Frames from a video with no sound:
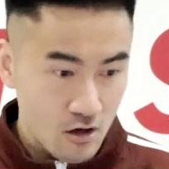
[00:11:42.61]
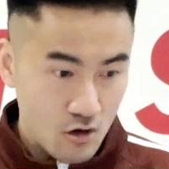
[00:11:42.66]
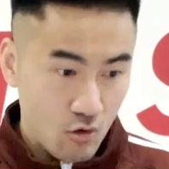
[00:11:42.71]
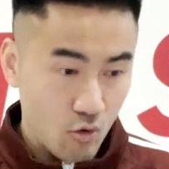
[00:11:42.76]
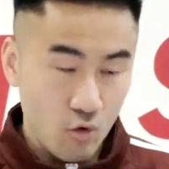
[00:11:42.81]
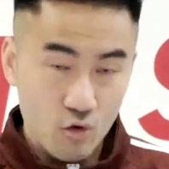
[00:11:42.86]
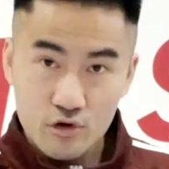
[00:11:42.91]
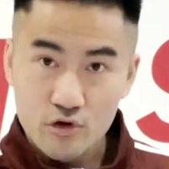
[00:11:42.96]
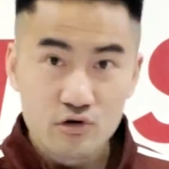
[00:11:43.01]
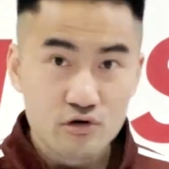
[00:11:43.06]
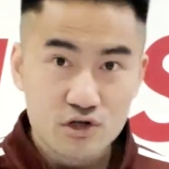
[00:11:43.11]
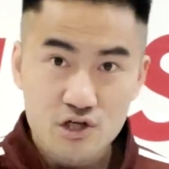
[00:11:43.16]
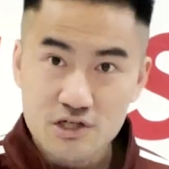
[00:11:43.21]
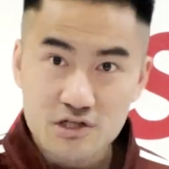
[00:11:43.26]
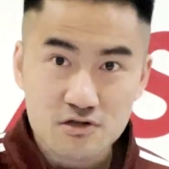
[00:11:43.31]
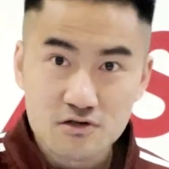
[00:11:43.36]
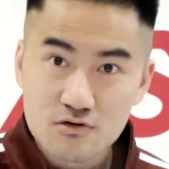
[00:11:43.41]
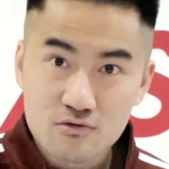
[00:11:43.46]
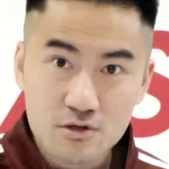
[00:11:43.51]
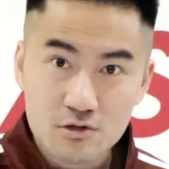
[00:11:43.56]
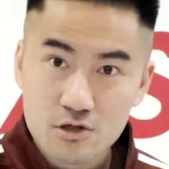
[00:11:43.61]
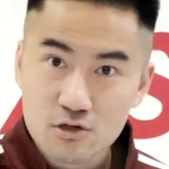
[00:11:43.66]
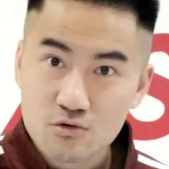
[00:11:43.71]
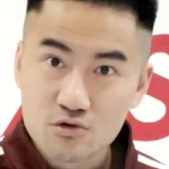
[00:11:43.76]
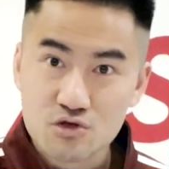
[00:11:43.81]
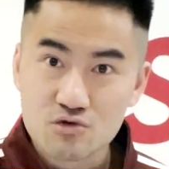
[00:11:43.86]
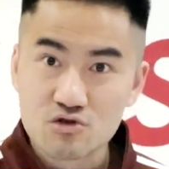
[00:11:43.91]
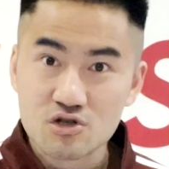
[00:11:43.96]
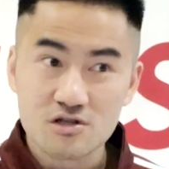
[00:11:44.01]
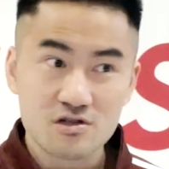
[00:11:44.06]
Or you're just doing,
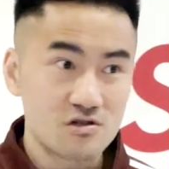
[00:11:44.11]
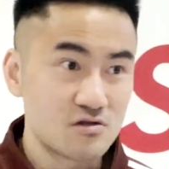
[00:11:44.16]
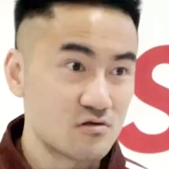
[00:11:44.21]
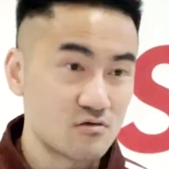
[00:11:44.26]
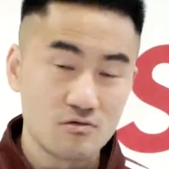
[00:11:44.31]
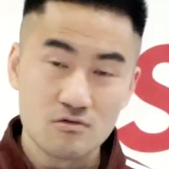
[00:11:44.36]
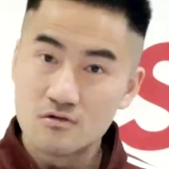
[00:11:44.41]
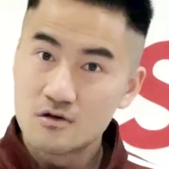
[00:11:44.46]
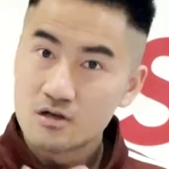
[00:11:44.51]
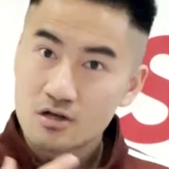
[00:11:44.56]
jiu-jitsu